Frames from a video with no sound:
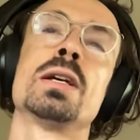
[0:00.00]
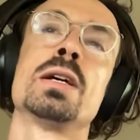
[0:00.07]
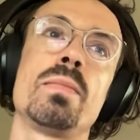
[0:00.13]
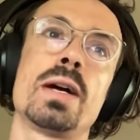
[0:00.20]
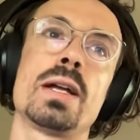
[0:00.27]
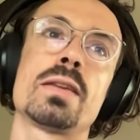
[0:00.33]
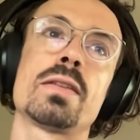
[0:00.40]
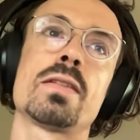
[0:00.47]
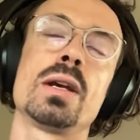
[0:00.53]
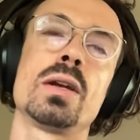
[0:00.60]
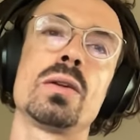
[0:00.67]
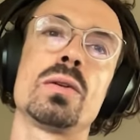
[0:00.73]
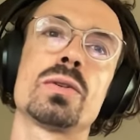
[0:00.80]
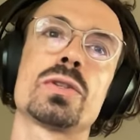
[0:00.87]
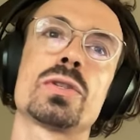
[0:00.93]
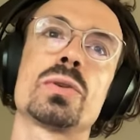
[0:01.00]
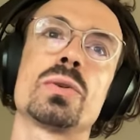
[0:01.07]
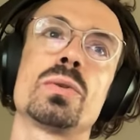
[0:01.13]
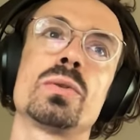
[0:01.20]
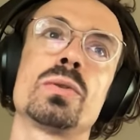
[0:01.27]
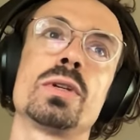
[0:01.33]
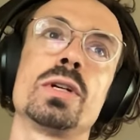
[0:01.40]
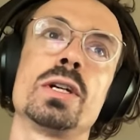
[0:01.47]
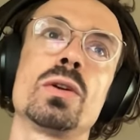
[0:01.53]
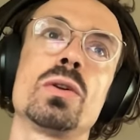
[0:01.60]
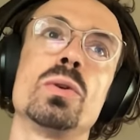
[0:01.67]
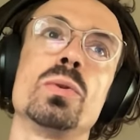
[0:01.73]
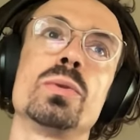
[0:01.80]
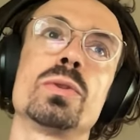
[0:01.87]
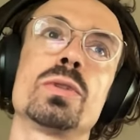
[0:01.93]
but it also
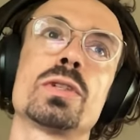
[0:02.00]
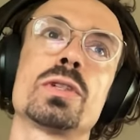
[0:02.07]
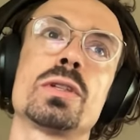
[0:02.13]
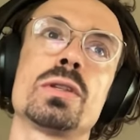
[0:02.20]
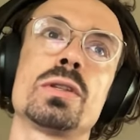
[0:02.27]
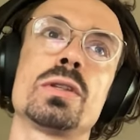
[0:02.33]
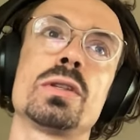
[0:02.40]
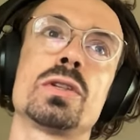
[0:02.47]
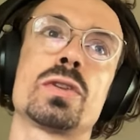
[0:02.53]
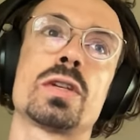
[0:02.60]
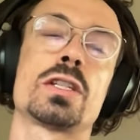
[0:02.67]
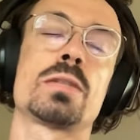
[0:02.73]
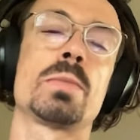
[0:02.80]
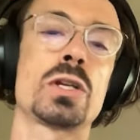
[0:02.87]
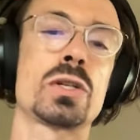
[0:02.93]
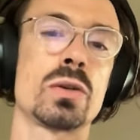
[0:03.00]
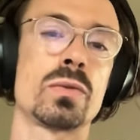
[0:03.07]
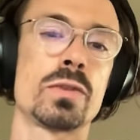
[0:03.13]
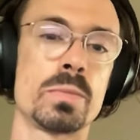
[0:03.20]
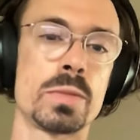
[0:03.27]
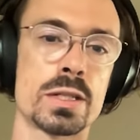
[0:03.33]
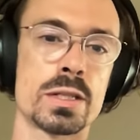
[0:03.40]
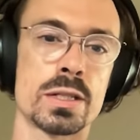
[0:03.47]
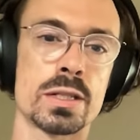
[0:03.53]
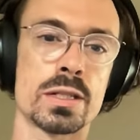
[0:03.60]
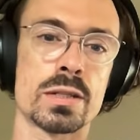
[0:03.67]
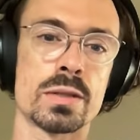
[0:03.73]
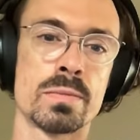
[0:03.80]
includes the transformation of the business.